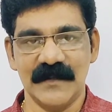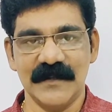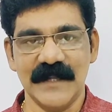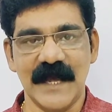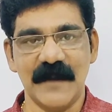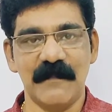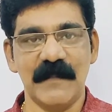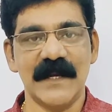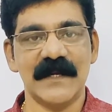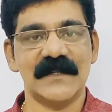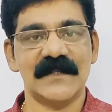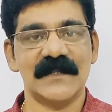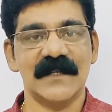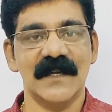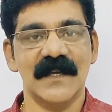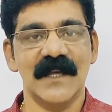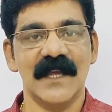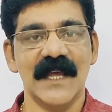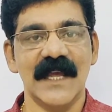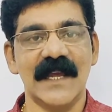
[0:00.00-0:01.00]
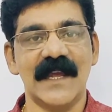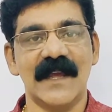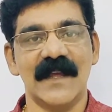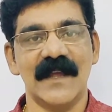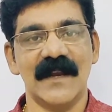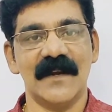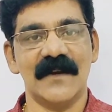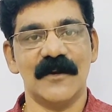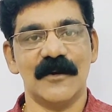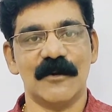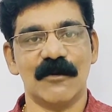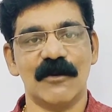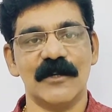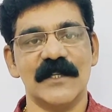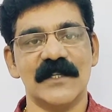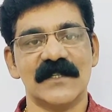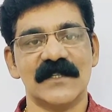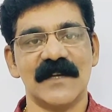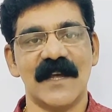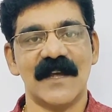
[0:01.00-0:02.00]
That means again
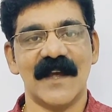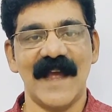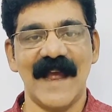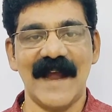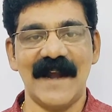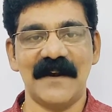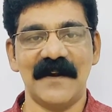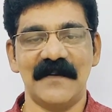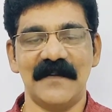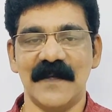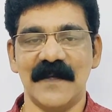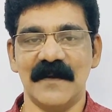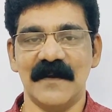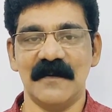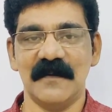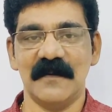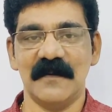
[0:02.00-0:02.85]
Roger skunk had the